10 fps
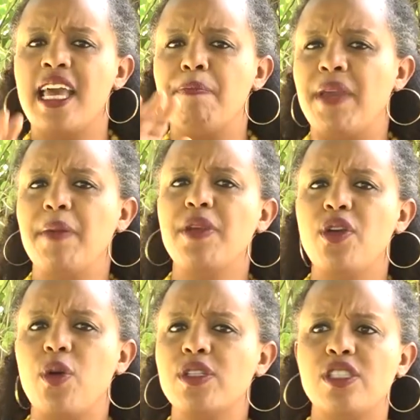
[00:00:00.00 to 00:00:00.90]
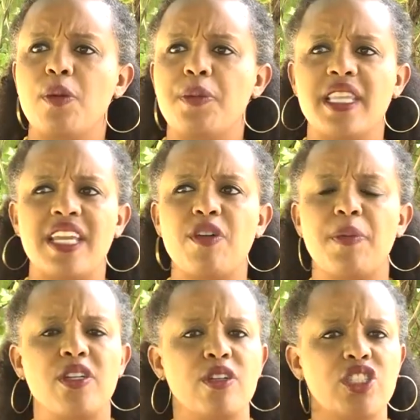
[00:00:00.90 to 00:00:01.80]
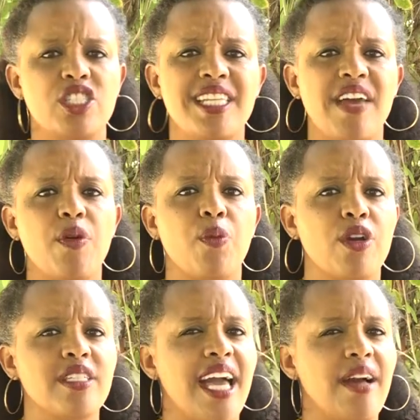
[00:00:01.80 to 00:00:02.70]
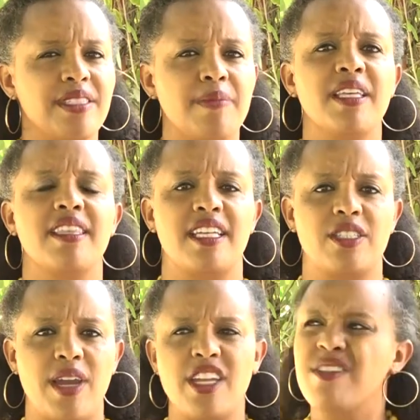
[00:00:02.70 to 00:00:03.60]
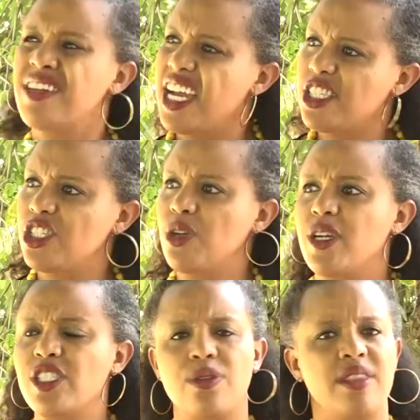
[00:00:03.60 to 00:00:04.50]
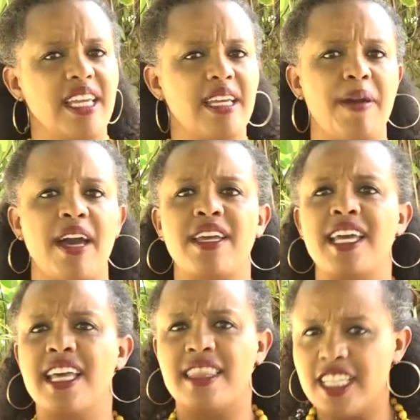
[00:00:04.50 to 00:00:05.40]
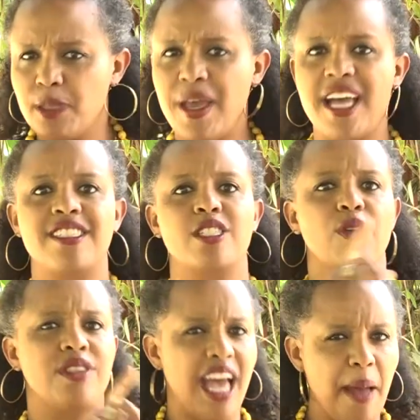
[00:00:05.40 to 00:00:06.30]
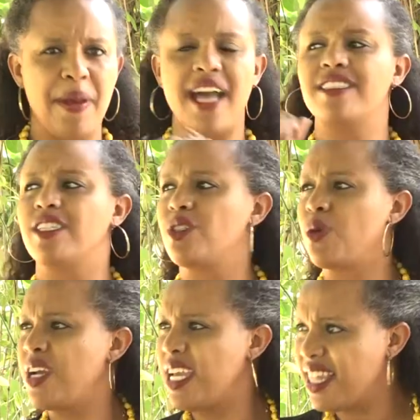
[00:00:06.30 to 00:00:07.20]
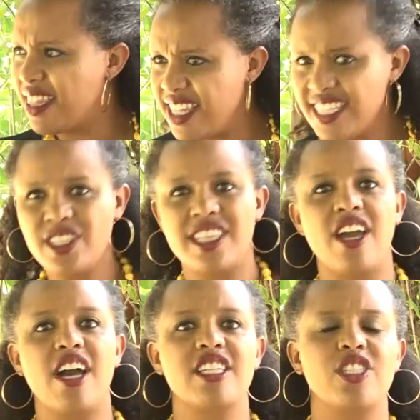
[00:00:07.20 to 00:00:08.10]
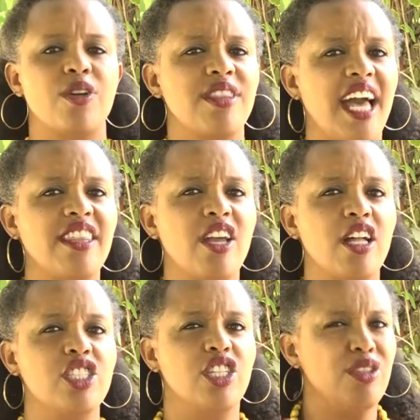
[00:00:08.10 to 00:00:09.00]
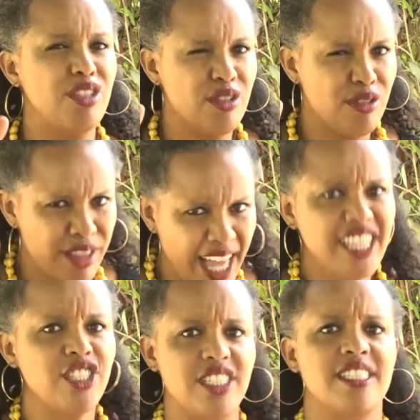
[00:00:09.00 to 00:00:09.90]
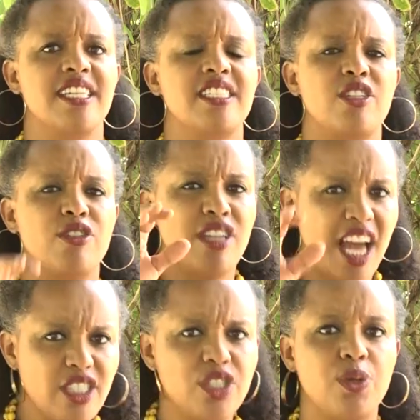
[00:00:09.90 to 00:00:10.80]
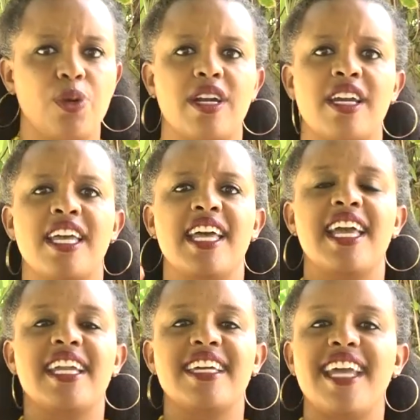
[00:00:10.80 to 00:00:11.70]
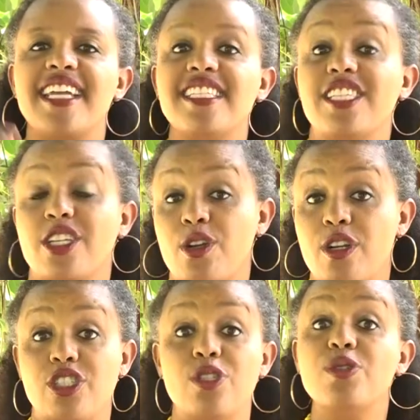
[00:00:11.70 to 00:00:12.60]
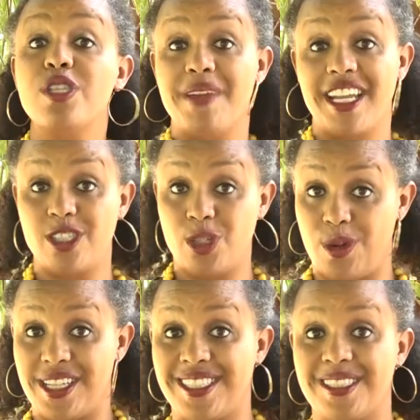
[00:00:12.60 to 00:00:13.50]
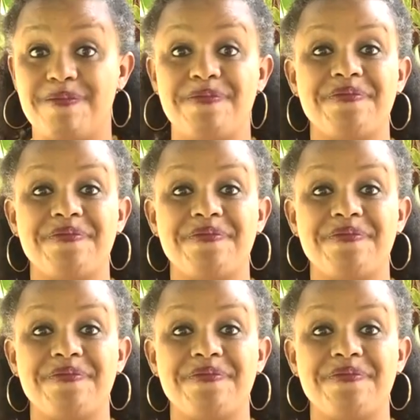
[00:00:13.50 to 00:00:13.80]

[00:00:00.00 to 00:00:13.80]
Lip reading: maybe you're also a believer, but you just haven't worked out some of the things, right? You're not sure what you think about this passage or this theology or that theology. You like Jesus, you're not sure. Can I just encourage you to make a choice?